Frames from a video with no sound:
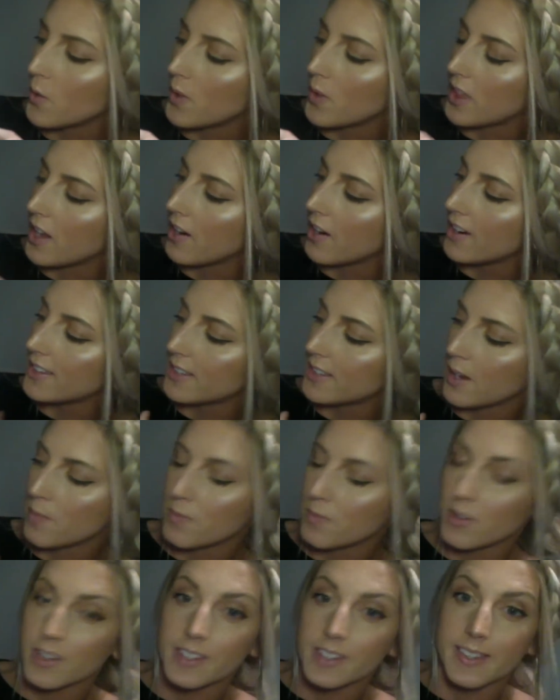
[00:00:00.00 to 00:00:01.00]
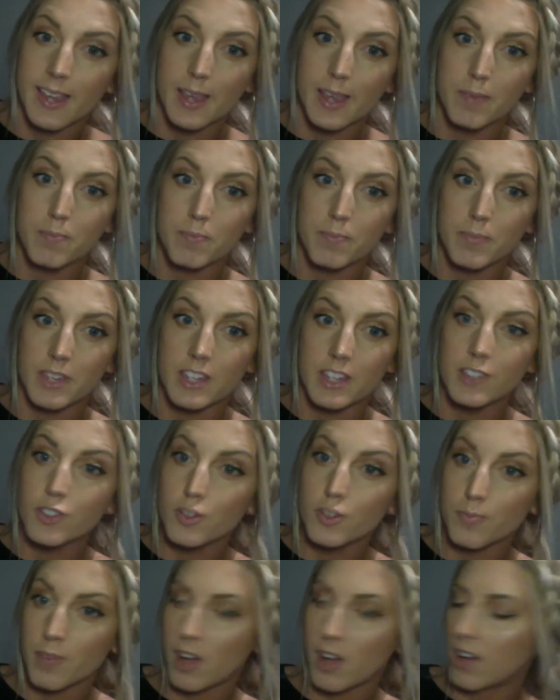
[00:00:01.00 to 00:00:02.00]
their example is a beach
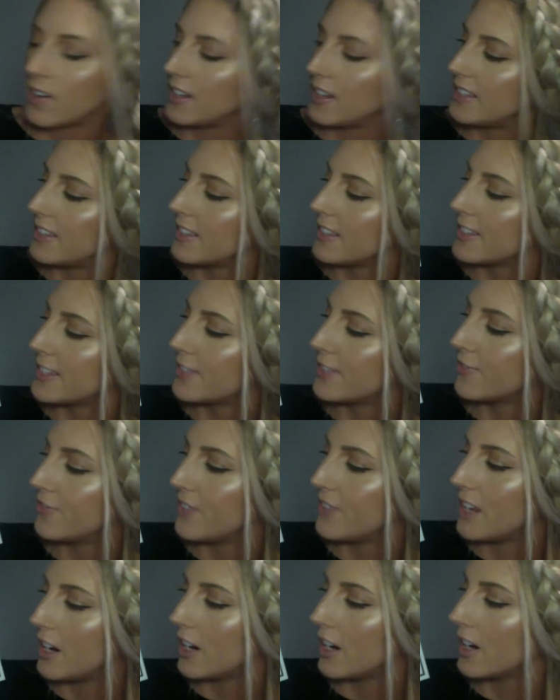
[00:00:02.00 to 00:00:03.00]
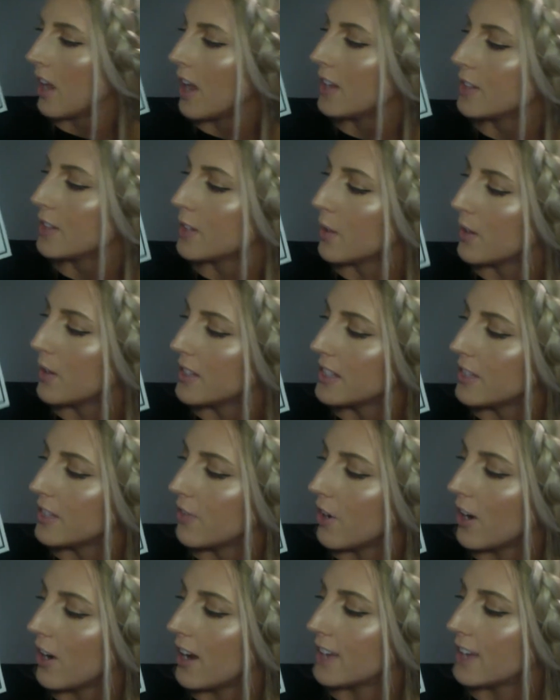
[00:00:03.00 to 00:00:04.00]
ball, is a sphere. So a
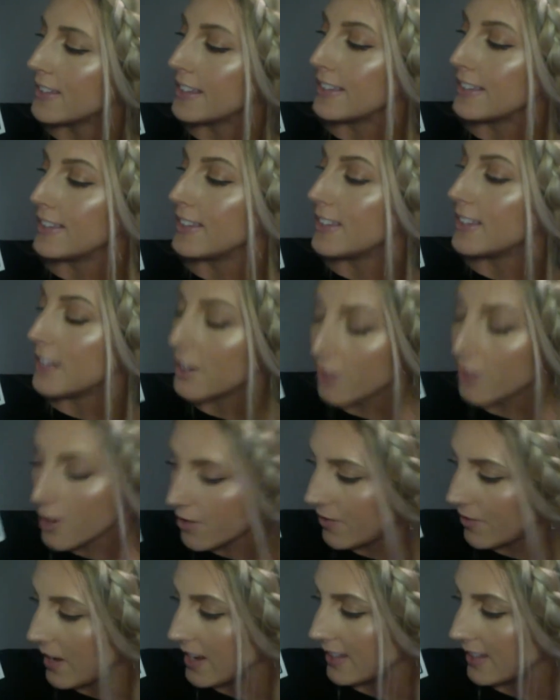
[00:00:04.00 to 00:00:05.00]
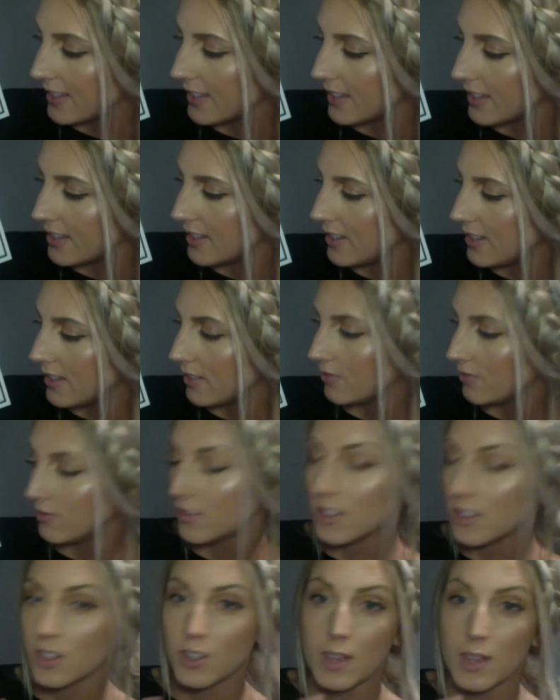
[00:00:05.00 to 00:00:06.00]
sphere has 0 faces,
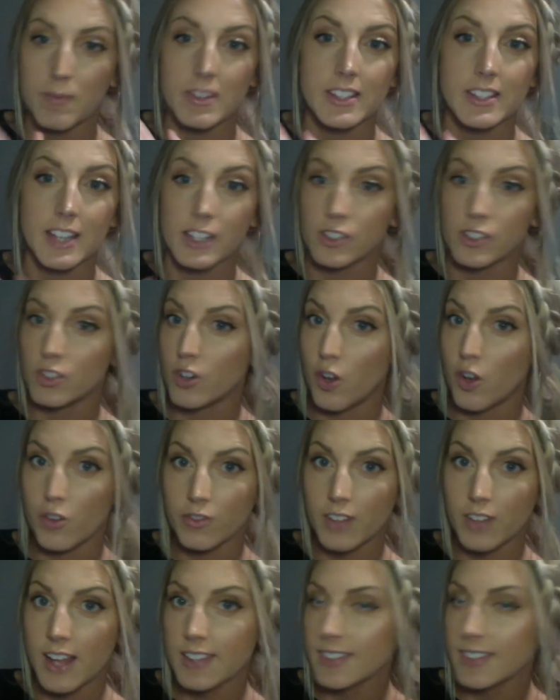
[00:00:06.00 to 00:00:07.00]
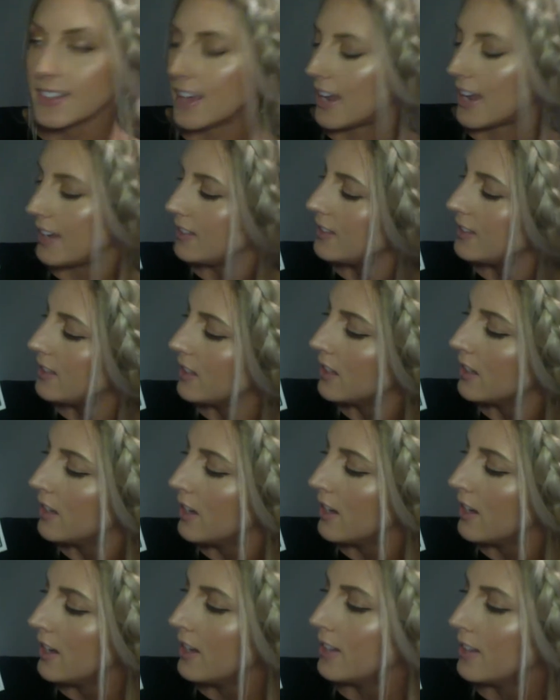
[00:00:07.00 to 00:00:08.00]
so that means it has no flat sides,
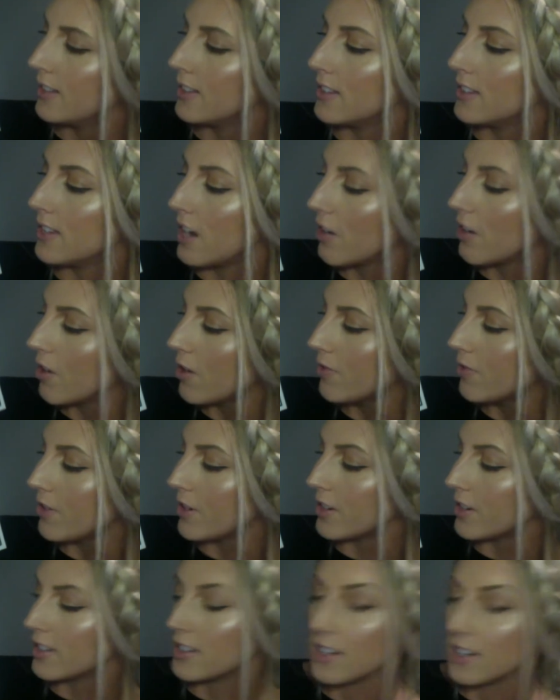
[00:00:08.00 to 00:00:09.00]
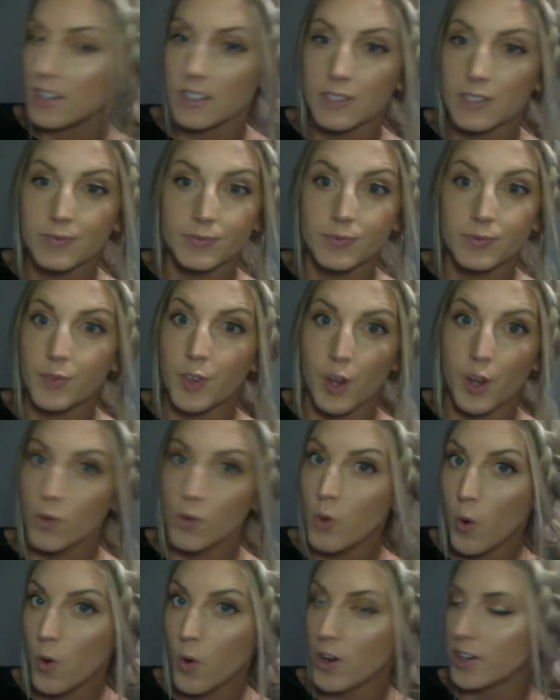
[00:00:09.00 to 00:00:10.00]
0 vertices, no
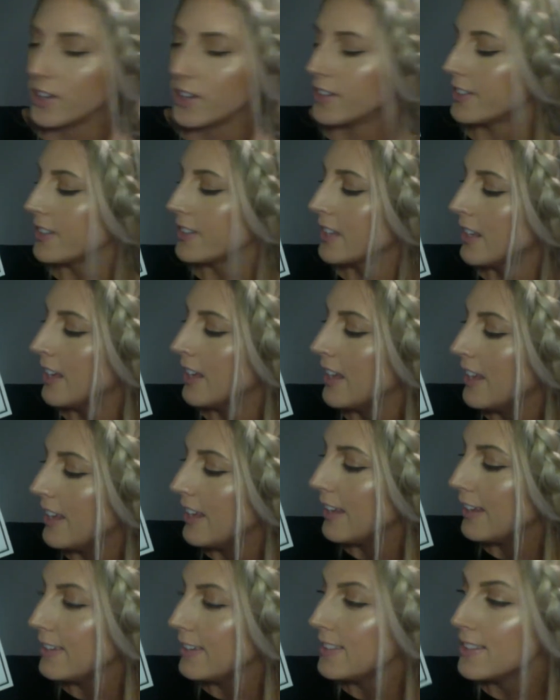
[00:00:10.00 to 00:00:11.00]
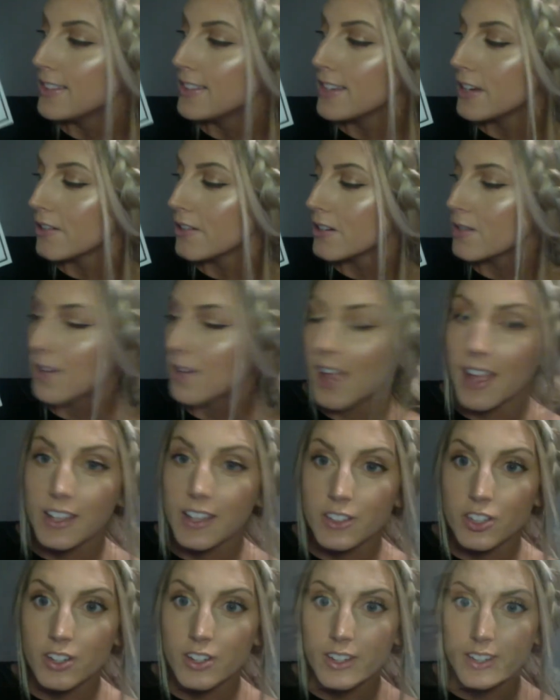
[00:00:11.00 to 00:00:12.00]
corners, and 0
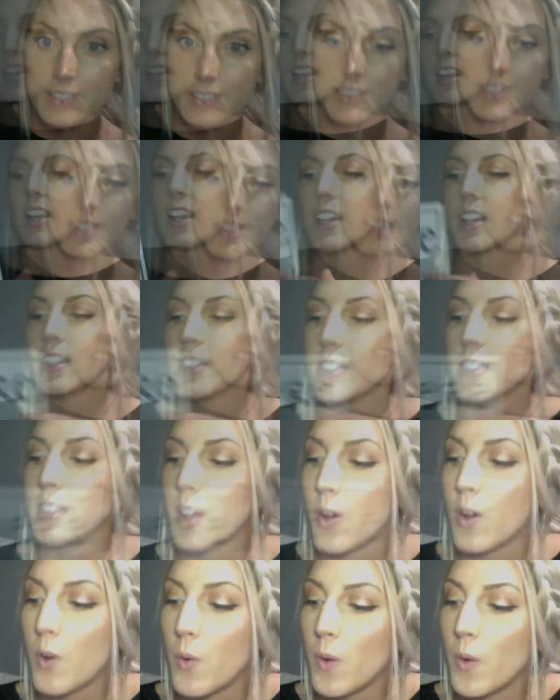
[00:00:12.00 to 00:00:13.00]
edges. So